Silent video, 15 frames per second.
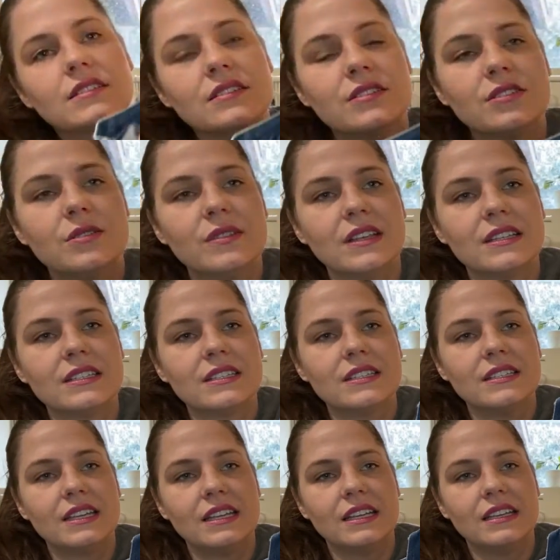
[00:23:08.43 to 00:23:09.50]

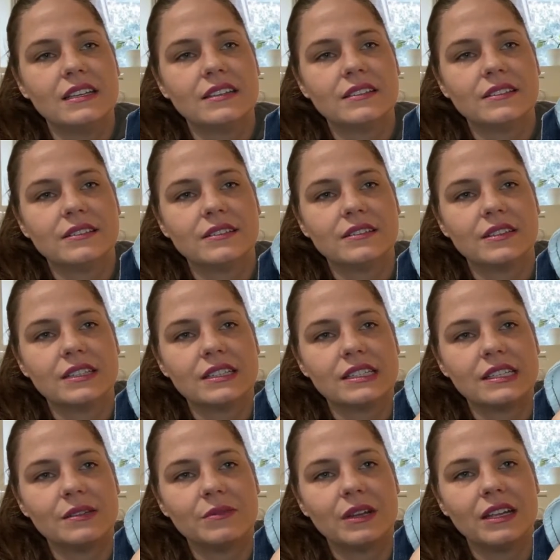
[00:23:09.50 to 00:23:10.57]
2010, you can
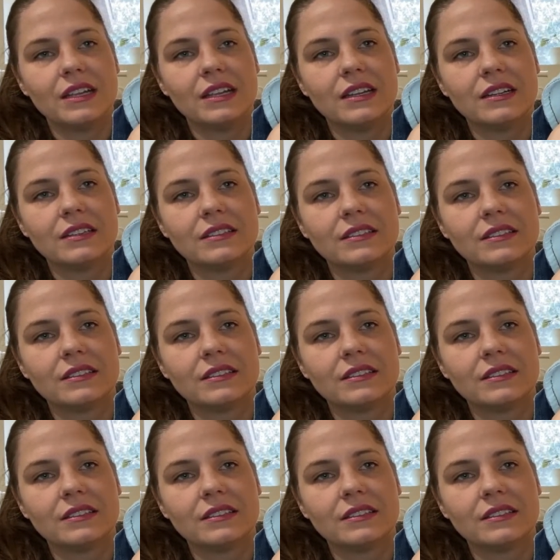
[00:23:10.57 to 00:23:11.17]
see right here.